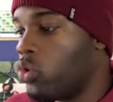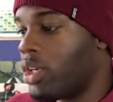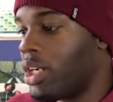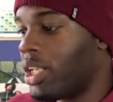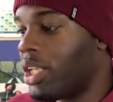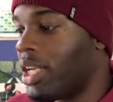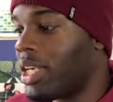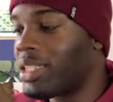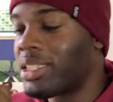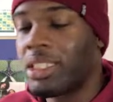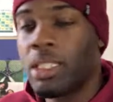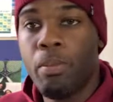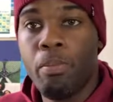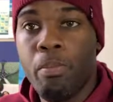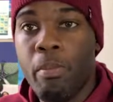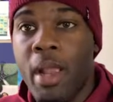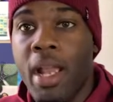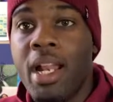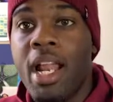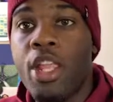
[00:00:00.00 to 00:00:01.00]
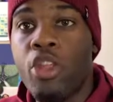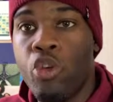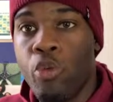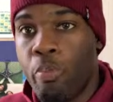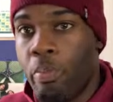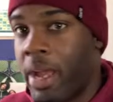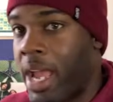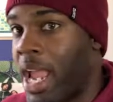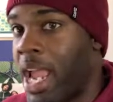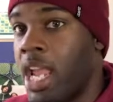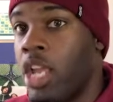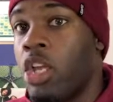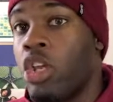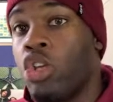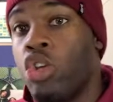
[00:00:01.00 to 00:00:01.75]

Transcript: click submit and you pay,